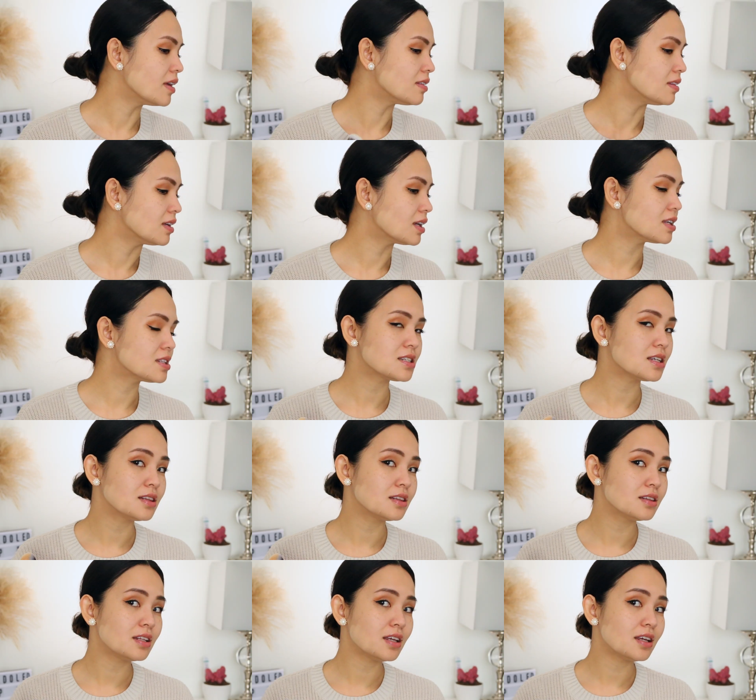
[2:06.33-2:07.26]
I think it's a
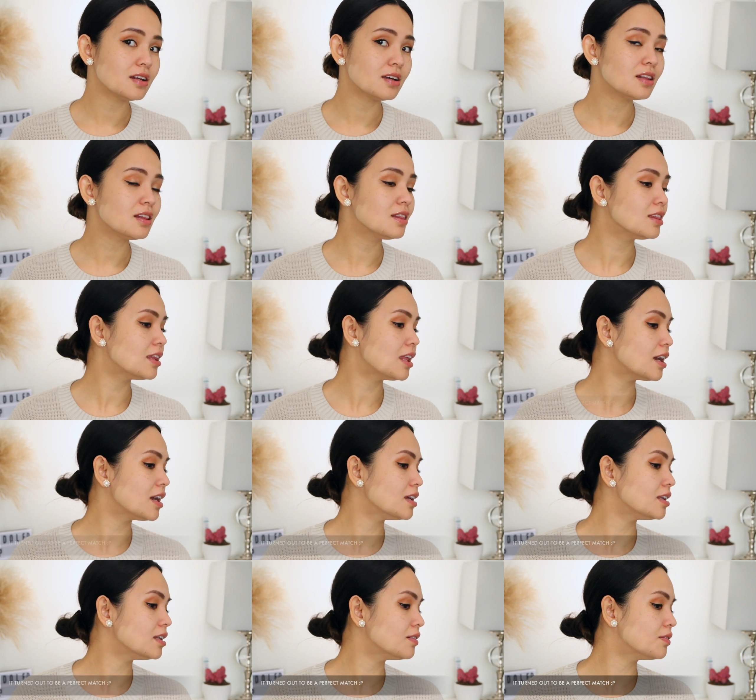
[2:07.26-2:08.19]
little
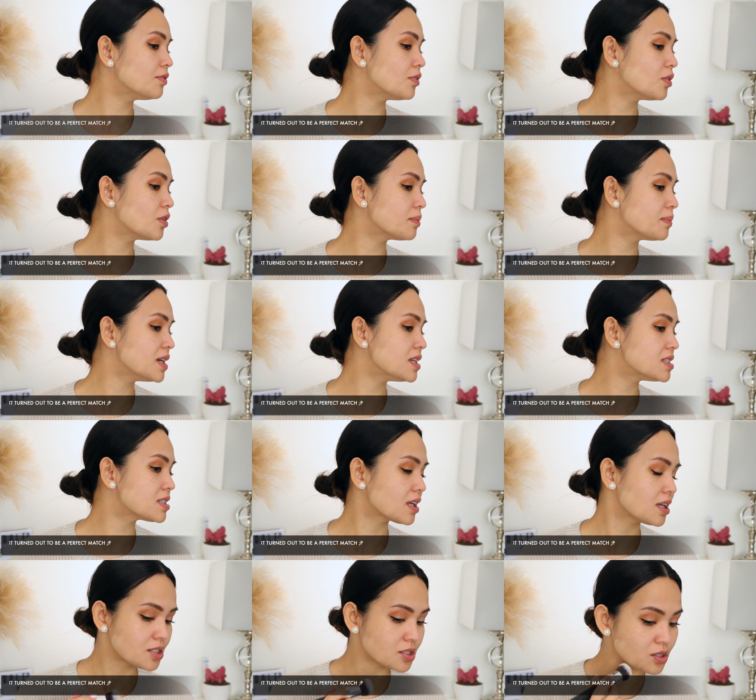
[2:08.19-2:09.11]
light for my
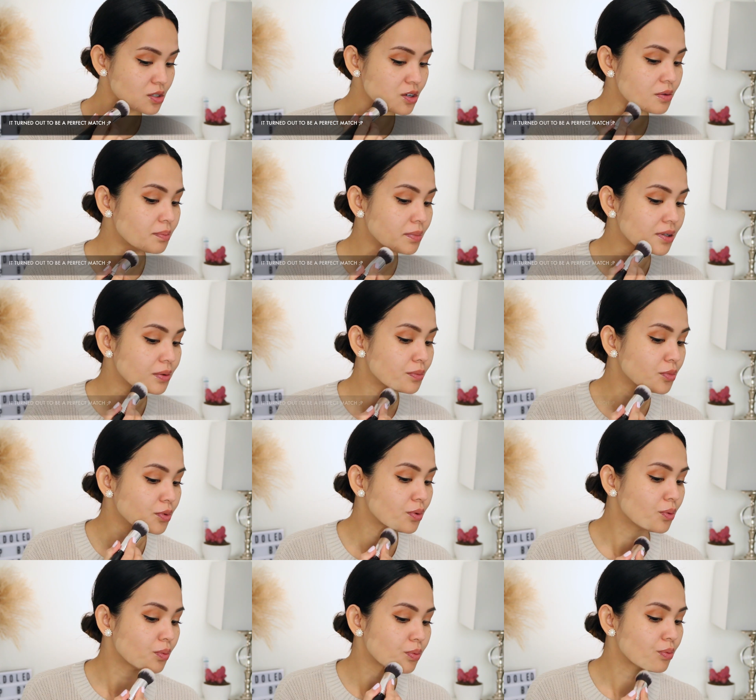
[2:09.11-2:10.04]
skin tone, but
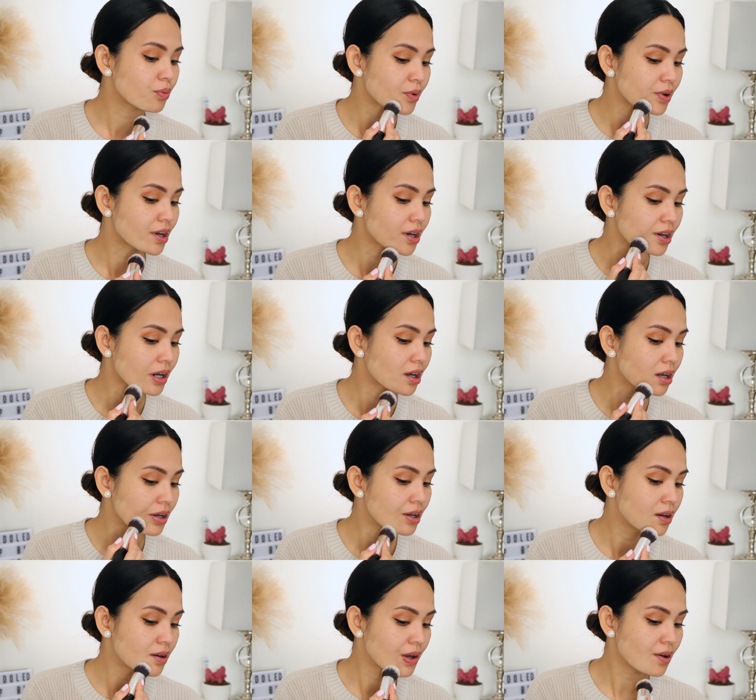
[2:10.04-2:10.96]
we'll work
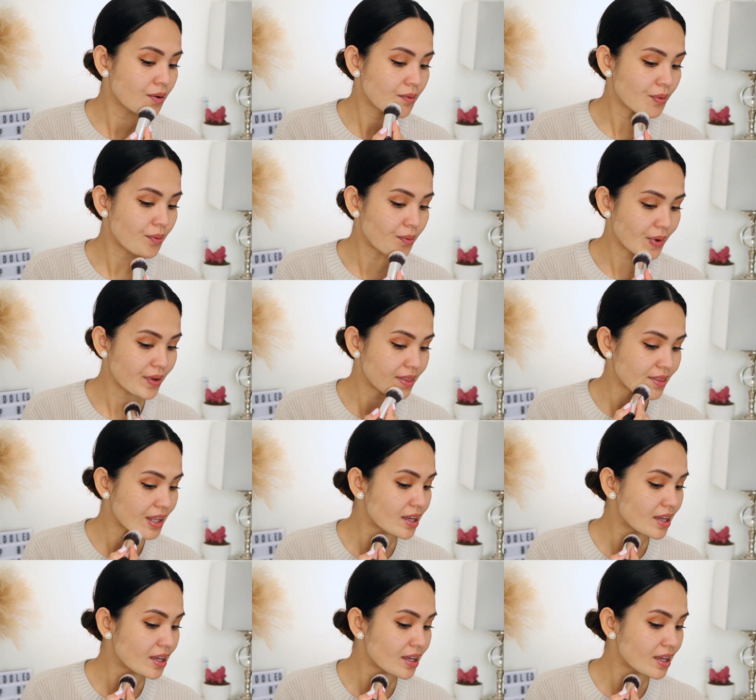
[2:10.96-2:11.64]
with